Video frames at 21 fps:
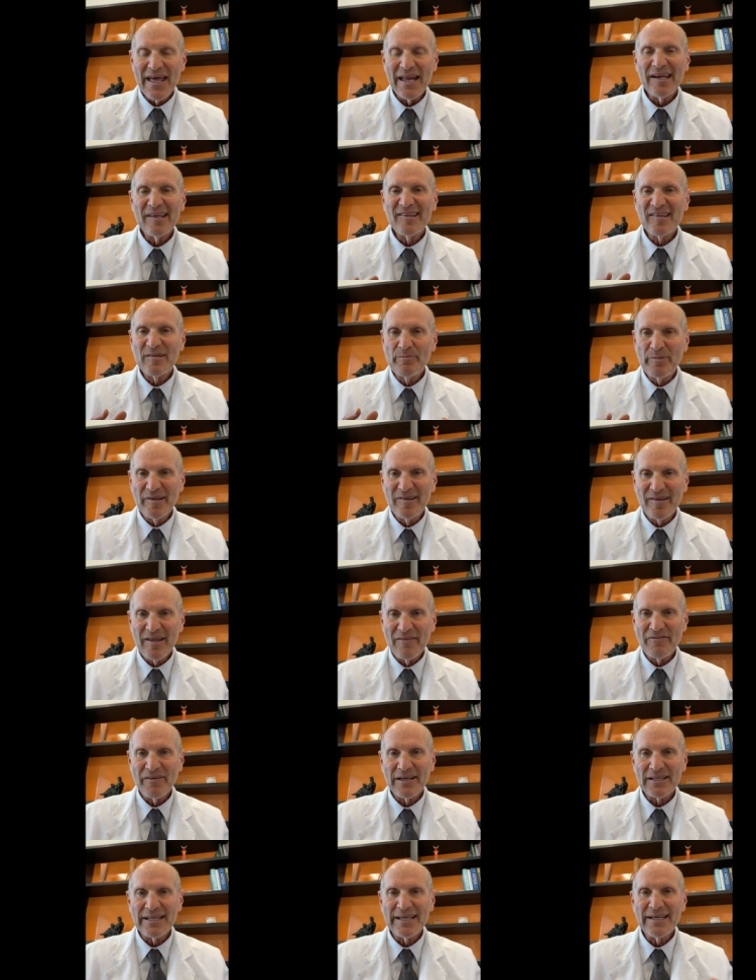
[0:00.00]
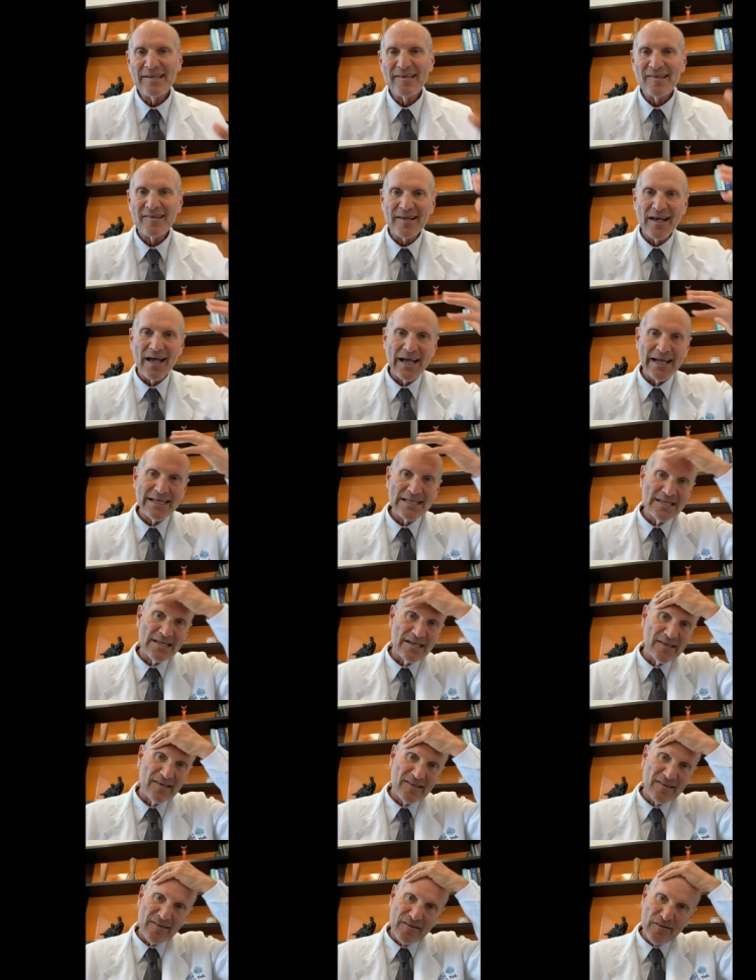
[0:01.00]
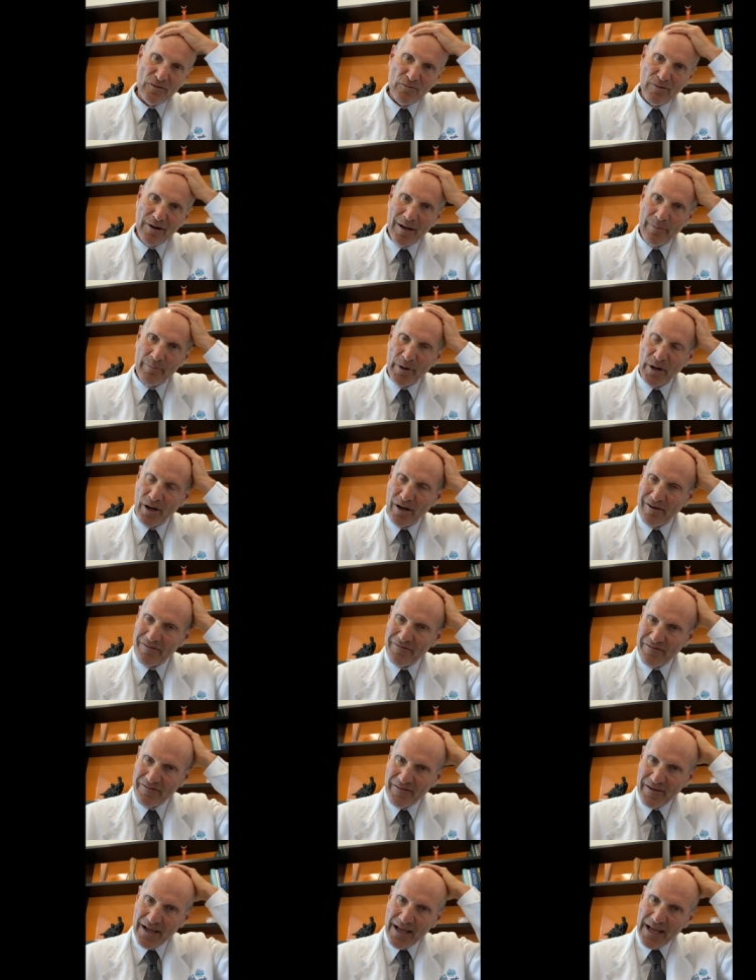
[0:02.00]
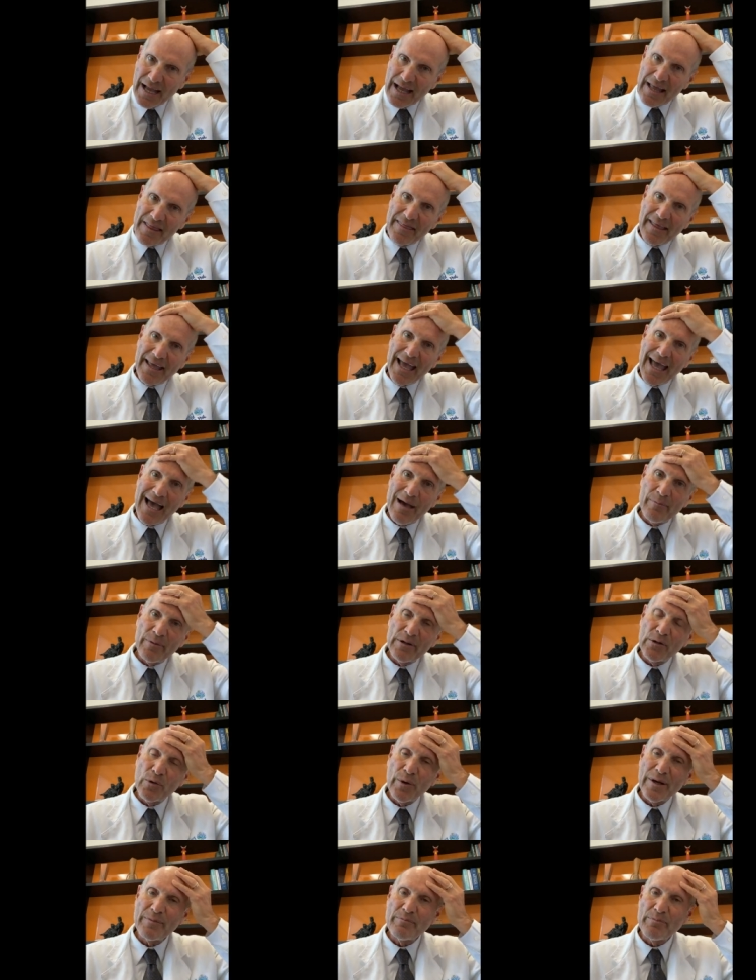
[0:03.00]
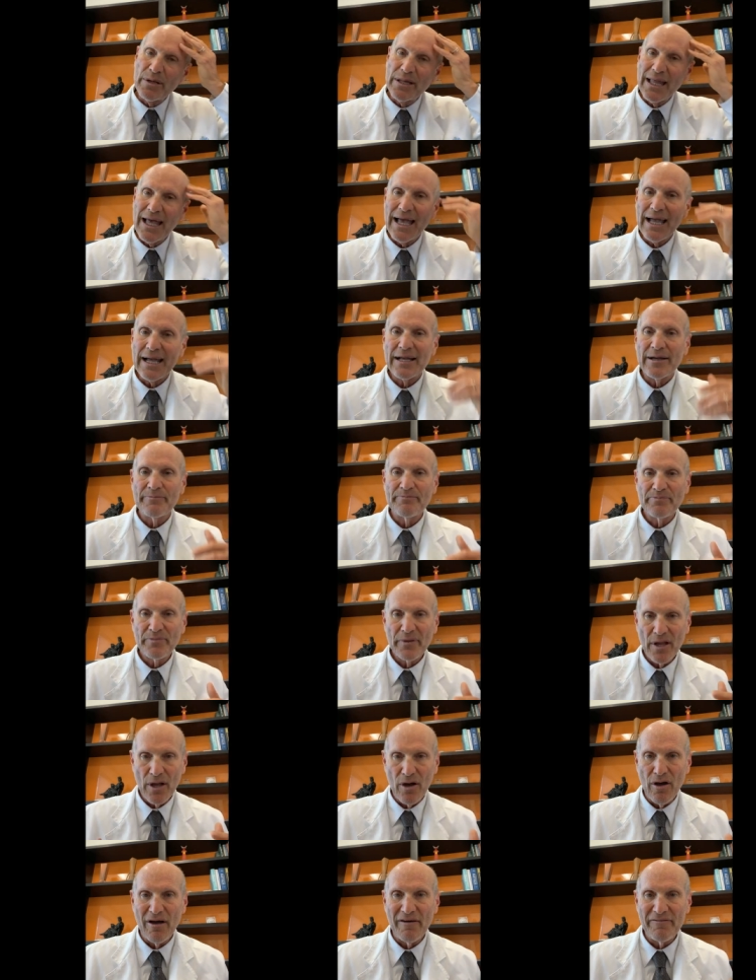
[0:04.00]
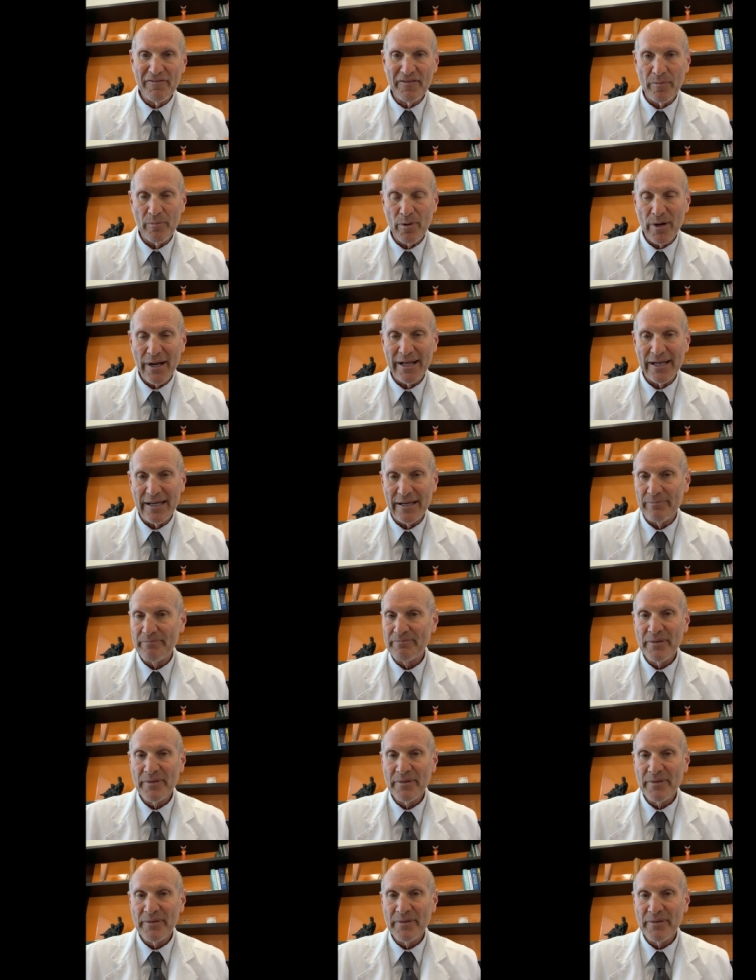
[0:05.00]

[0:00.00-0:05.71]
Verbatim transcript: that is specifically designed to scrub off the amyloid plaque off the brain.